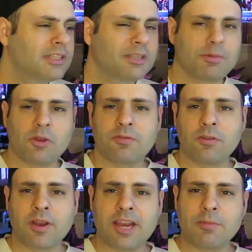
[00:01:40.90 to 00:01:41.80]
It's a
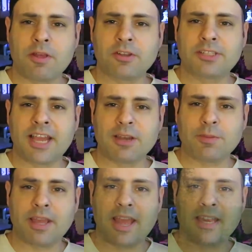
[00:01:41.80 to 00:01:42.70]
beautiful rainy Mother's Day in
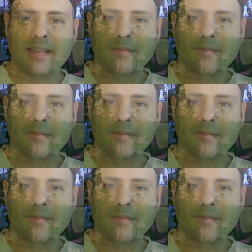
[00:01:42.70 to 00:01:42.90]
P A.